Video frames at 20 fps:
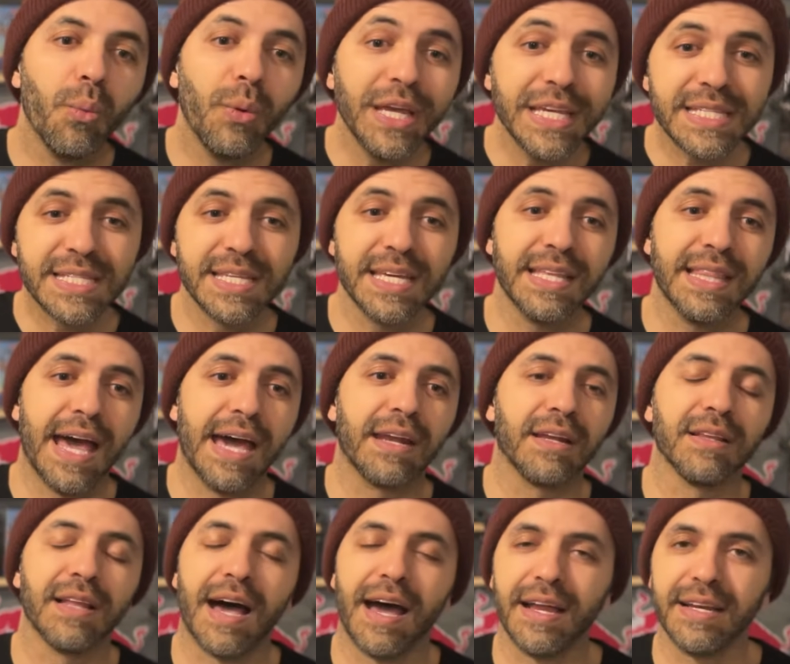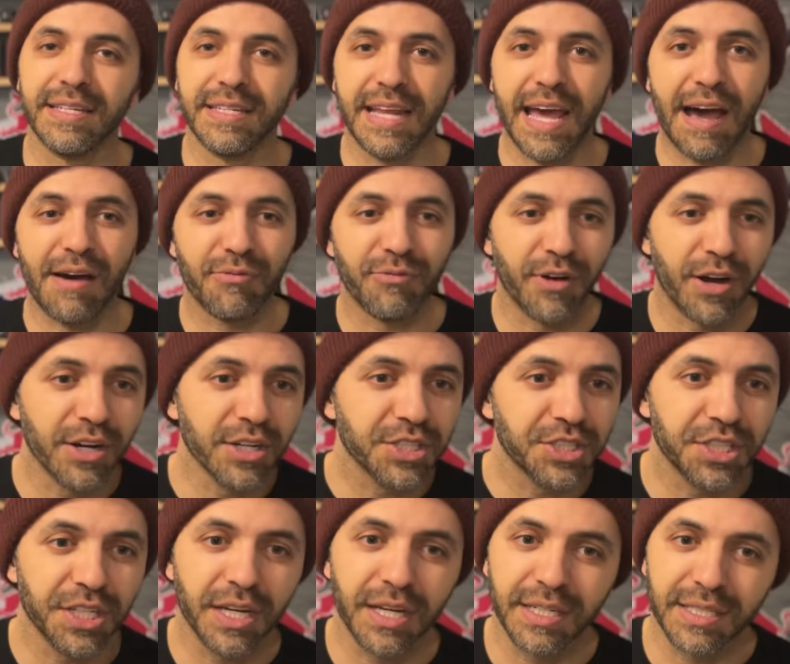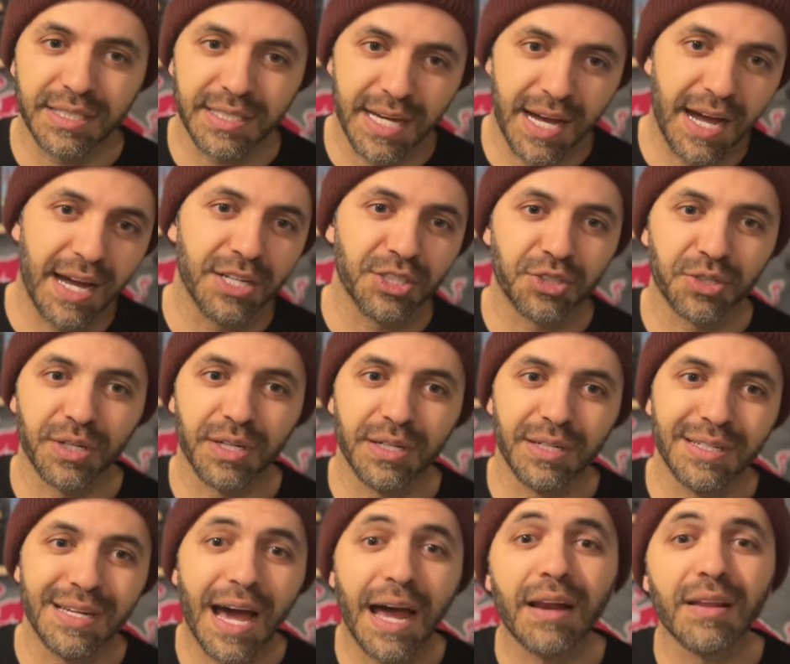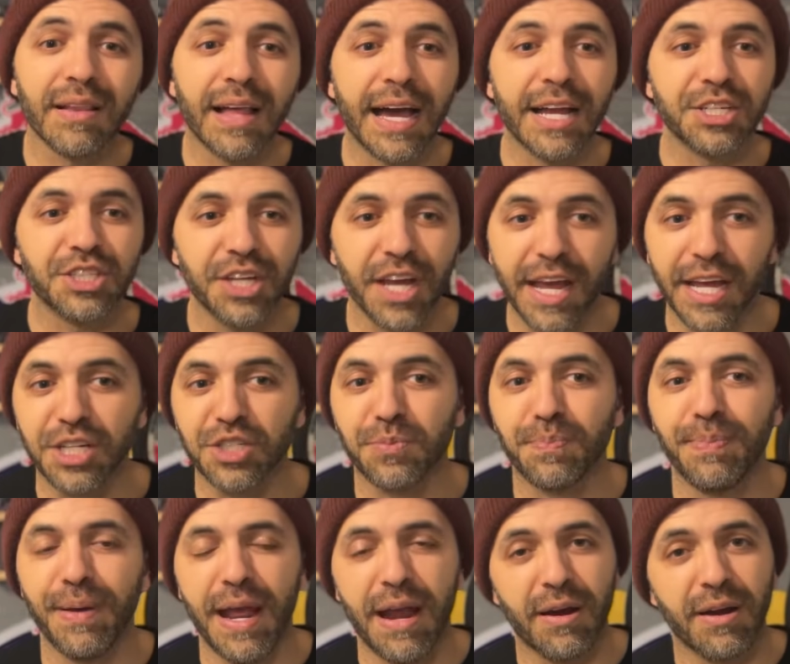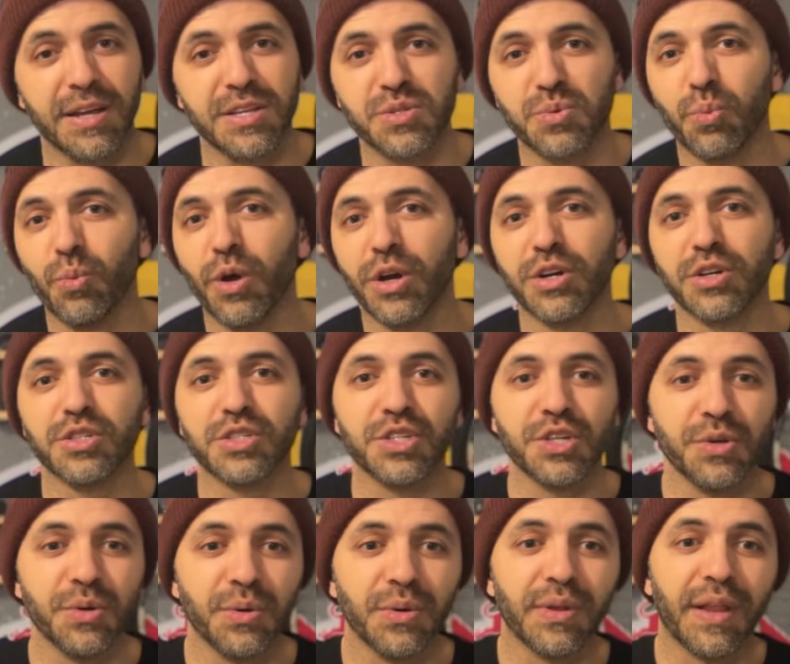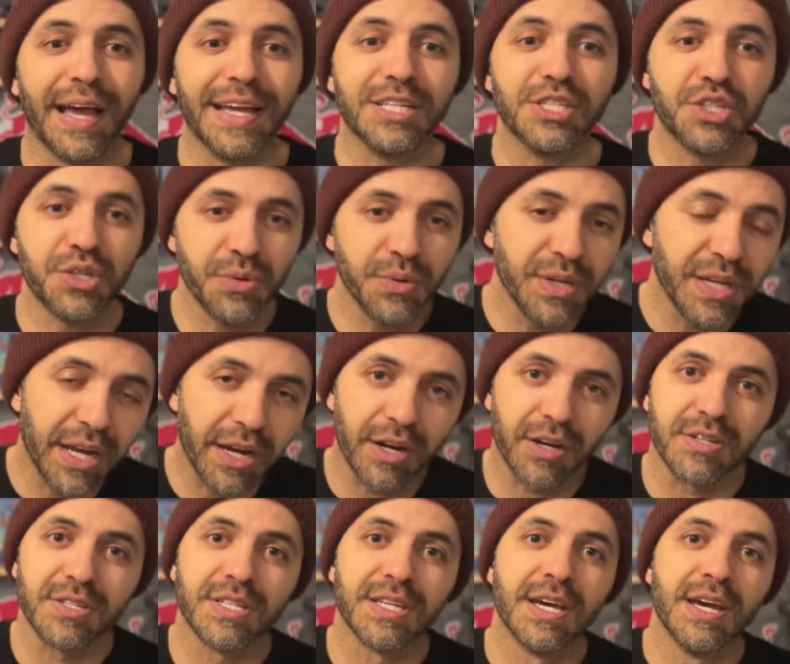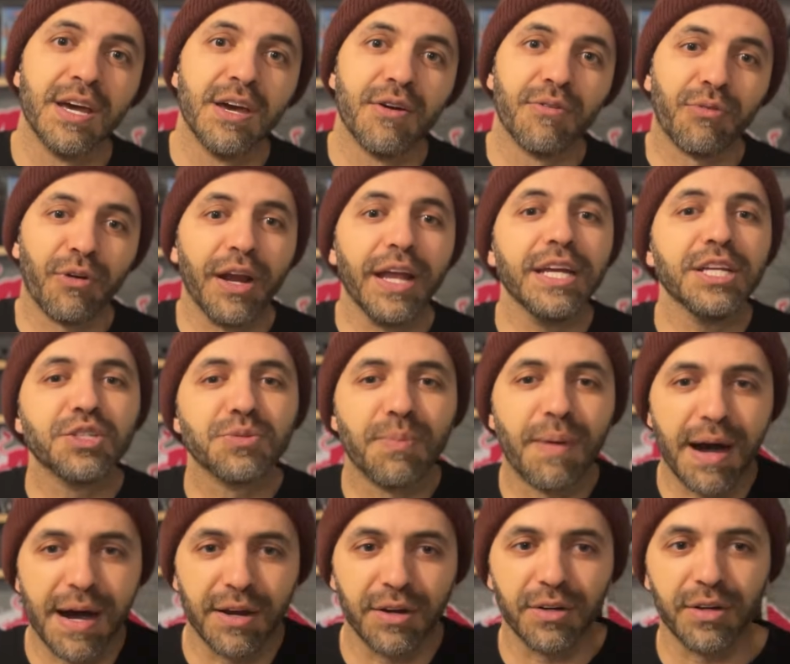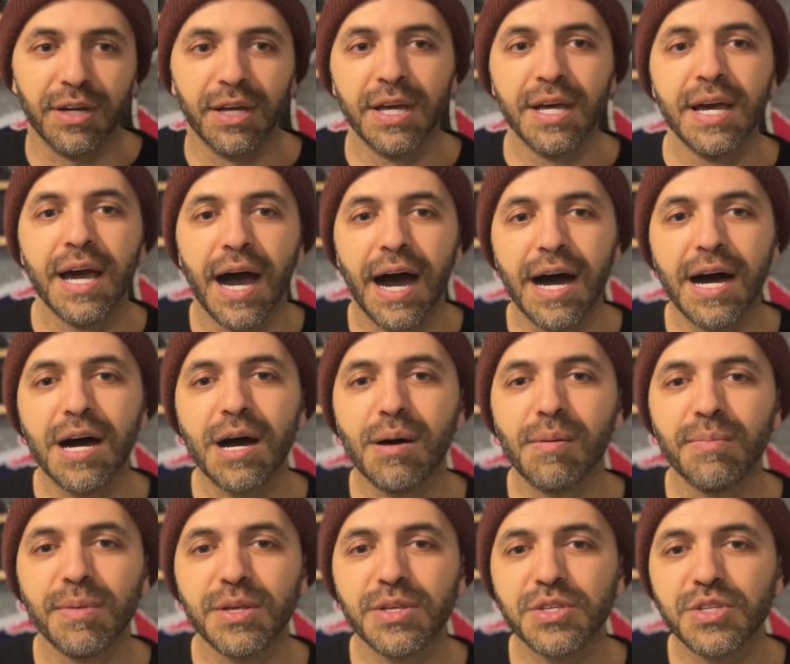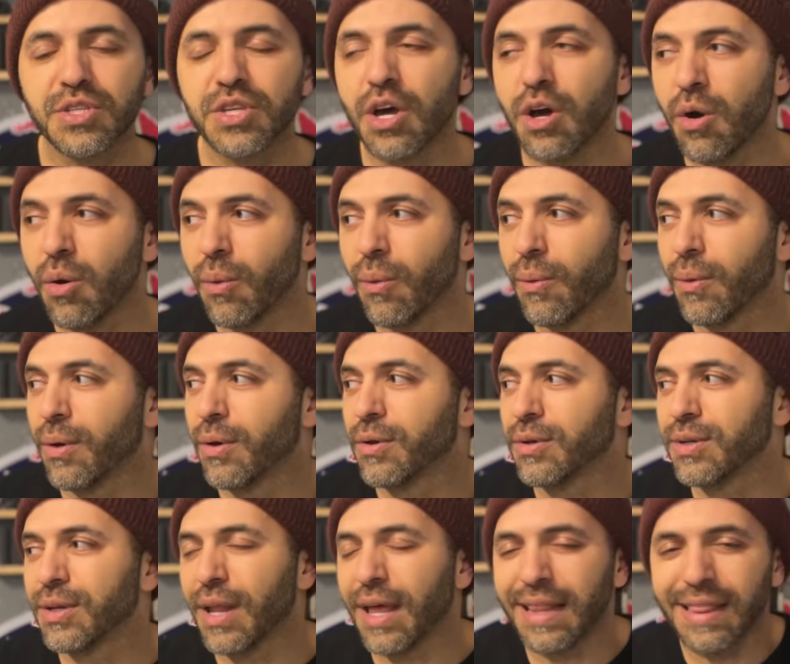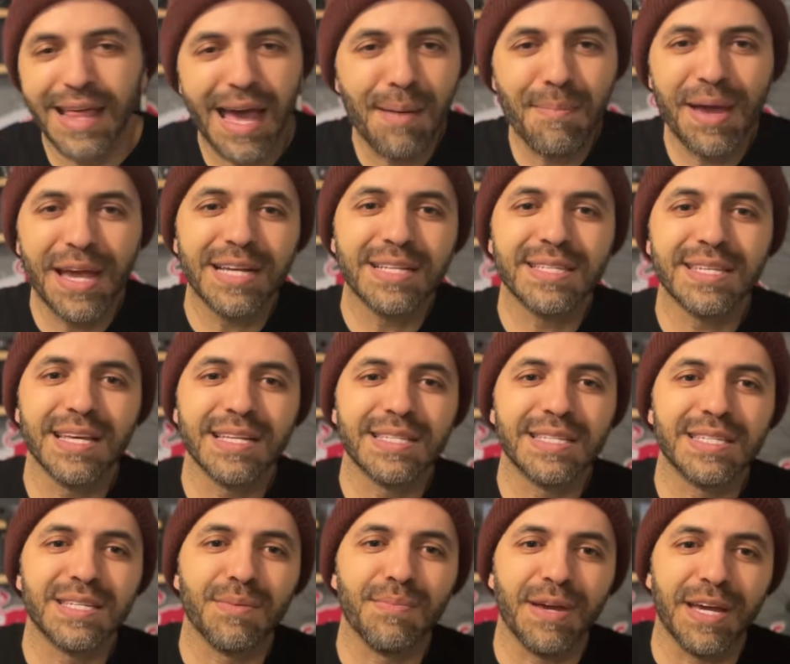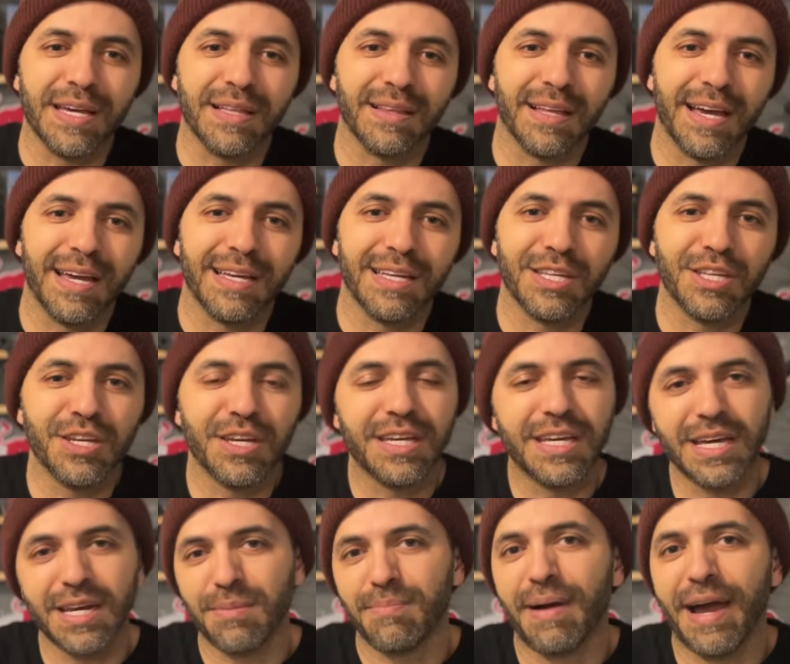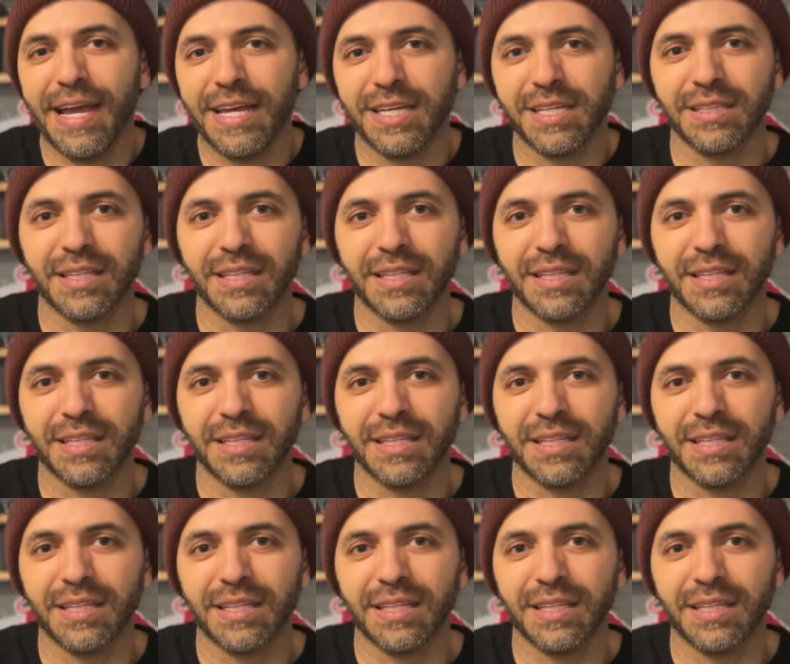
we see that a lot. Da Function, Tantra, not a lot changed. Paris, 1 or 2, like 2 years for each model. So that makes sense to me. Like, you get a bike, you